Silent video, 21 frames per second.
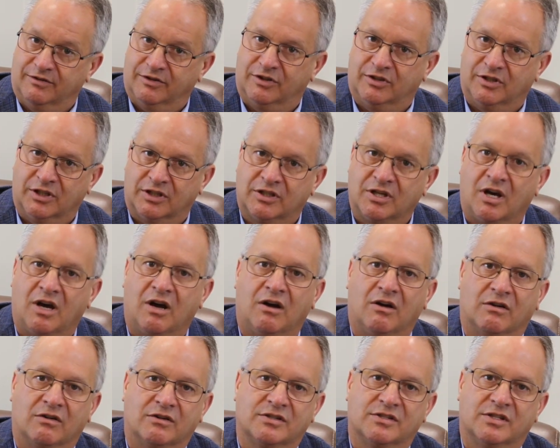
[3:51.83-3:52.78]
the
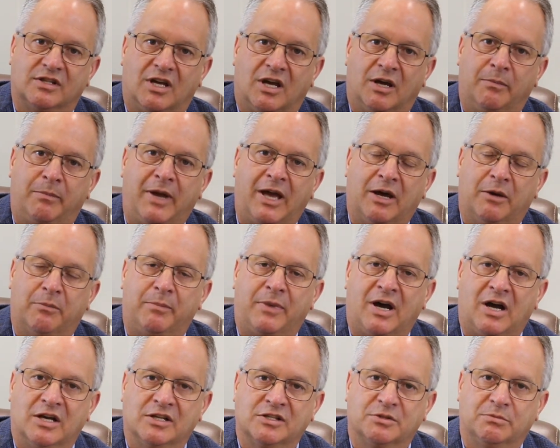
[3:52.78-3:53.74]
talks about
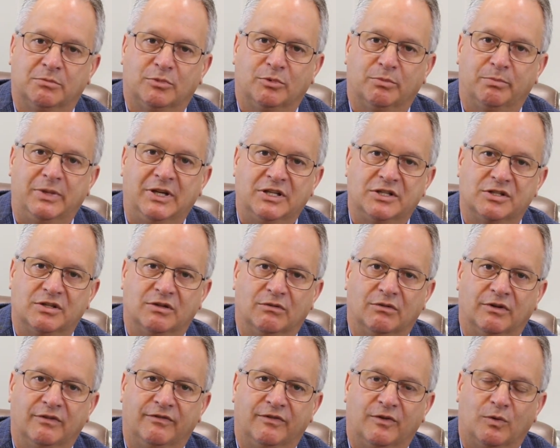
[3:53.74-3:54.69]
possible pension
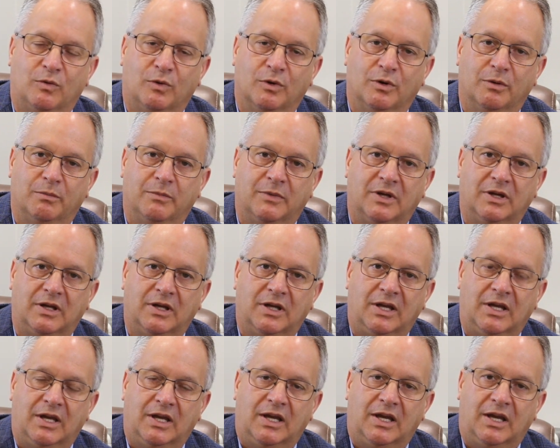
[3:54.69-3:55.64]
reform.
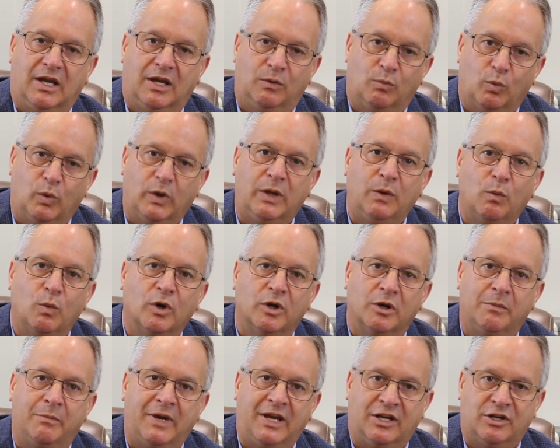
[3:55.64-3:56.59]
And we
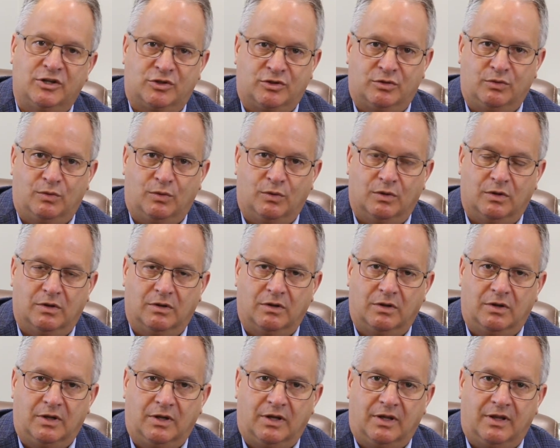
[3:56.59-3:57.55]
want to make sure
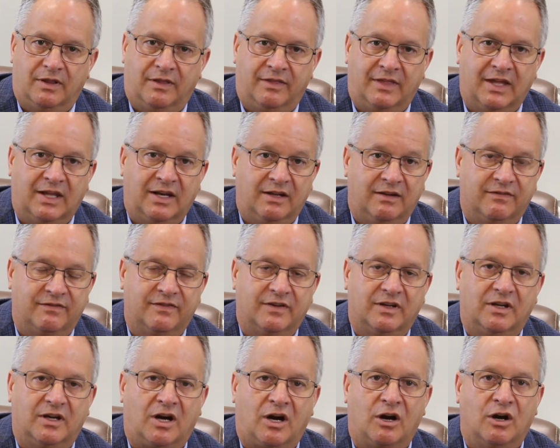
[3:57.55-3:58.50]
that
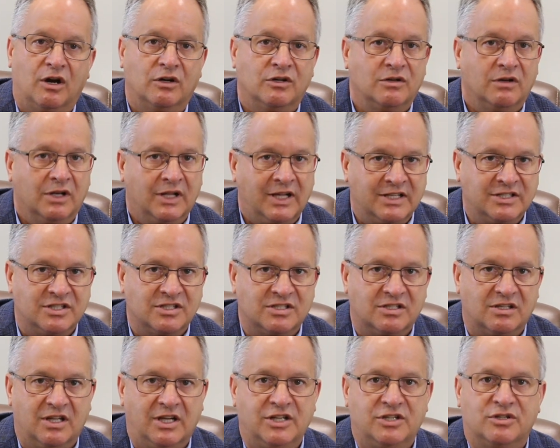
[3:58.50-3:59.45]
if our
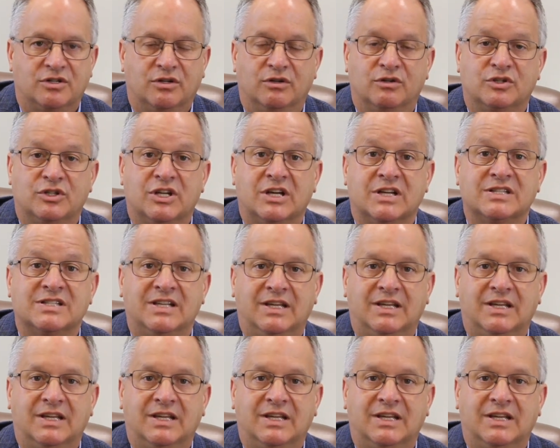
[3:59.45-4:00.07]
legislature does